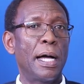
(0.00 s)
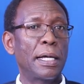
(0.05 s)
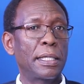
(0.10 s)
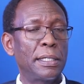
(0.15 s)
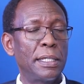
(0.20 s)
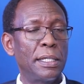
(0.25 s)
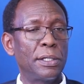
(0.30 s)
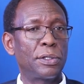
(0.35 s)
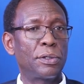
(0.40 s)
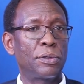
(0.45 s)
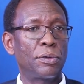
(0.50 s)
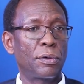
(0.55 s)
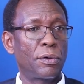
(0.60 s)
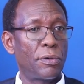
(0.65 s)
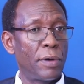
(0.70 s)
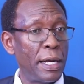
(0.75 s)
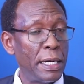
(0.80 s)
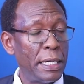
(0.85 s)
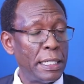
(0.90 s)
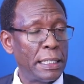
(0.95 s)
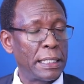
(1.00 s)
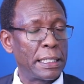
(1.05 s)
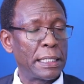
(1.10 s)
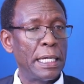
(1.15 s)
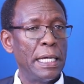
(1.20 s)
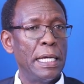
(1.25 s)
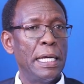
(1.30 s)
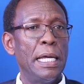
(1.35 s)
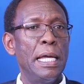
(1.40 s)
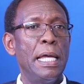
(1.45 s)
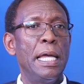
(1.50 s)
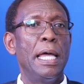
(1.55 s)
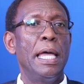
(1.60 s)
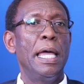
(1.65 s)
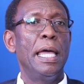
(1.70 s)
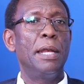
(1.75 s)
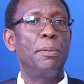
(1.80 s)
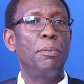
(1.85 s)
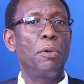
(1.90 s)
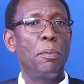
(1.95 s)
access to credit,
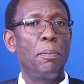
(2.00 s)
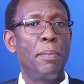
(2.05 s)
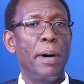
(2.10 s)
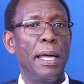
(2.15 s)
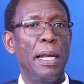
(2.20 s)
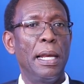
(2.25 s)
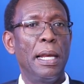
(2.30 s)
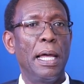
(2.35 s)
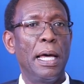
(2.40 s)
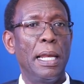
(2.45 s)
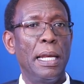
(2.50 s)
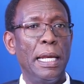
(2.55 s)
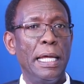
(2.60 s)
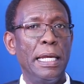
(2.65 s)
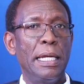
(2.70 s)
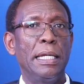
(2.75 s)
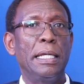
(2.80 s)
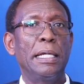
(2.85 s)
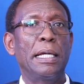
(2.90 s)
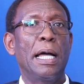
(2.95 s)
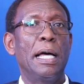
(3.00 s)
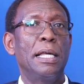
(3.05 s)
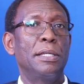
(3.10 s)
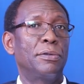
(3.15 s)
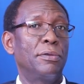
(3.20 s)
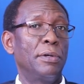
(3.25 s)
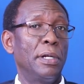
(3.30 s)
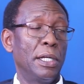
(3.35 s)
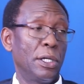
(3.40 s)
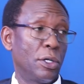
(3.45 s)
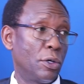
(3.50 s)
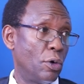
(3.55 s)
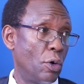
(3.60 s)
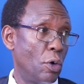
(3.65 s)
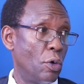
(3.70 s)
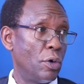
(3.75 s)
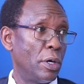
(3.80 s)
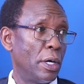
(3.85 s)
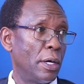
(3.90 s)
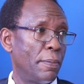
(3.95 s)
and mobile lending has really
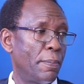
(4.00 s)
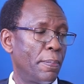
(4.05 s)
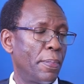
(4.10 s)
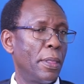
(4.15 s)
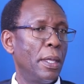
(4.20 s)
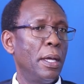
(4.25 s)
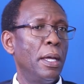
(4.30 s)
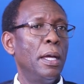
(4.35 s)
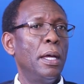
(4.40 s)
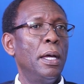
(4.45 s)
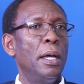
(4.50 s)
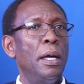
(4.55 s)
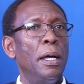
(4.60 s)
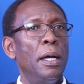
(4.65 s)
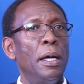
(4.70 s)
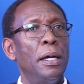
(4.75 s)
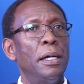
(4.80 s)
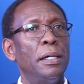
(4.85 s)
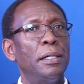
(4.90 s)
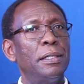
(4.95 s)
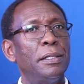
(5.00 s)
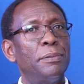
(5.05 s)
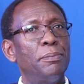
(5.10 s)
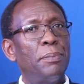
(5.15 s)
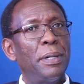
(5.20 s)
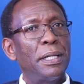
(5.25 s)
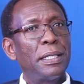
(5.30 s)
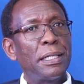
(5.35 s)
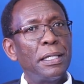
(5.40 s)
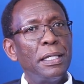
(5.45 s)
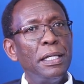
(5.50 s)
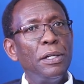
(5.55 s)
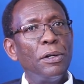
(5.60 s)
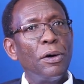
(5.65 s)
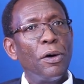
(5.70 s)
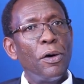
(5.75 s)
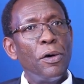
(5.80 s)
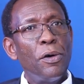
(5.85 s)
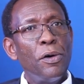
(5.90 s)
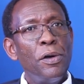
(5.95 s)
grown. But
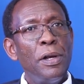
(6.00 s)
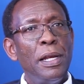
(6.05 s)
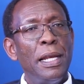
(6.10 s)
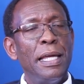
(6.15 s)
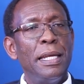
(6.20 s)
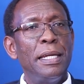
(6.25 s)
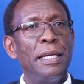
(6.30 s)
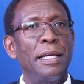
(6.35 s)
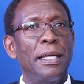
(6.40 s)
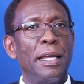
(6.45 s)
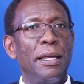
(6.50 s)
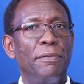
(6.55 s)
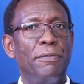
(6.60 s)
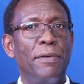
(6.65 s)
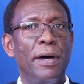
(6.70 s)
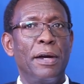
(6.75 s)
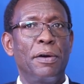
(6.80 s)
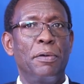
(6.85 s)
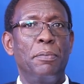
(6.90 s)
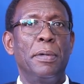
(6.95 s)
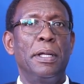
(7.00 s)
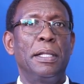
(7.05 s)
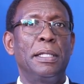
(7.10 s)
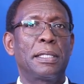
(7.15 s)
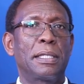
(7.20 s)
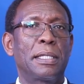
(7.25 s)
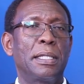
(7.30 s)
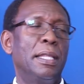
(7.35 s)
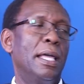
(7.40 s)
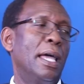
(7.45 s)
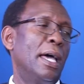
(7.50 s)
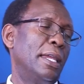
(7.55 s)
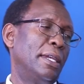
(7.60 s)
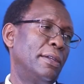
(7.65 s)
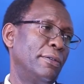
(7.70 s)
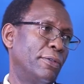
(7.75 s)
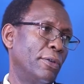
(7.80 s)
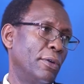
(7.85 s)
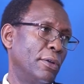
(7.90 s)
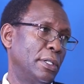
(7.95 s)
in all lending environments, there are
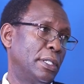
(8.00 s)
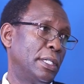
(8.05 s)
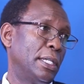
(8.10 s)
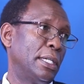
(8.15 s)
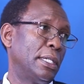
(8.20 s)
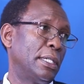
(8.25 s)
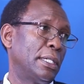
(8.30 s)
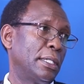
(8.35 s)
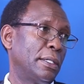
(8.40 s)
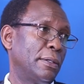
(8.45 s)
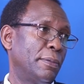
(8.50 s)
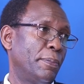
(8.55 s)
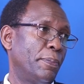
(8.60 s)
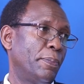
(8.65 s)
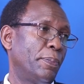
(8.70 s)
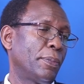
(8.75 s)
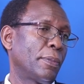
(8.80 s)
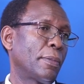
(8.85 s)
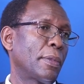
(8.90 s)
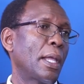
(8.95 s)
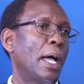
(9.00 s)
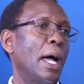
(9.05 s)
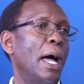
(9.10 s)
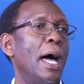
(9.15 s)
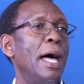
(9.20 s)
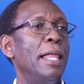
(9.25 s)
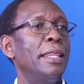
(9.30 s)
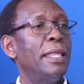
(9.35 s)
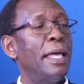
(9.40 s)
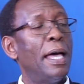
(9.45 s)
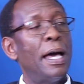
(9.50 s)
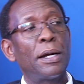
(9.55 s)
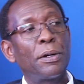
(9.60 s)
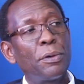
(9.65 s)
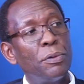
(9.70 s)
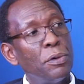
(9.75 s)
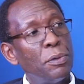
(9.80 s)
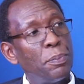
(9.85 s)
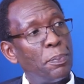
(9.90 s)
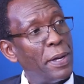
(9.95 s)
defaulters, and they are
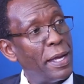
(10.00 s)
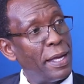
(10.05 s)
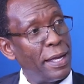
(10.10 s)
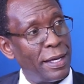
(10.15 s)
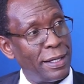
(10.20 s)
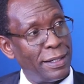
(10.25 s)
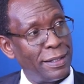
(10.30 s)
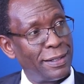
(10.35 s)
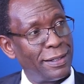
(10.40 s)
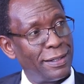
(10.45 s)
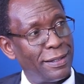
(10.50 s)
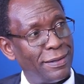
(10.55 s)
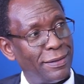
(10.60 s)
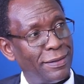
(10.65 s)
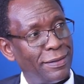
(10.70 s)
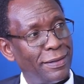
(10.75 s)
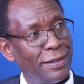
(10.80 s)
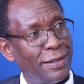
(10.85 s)
good payers.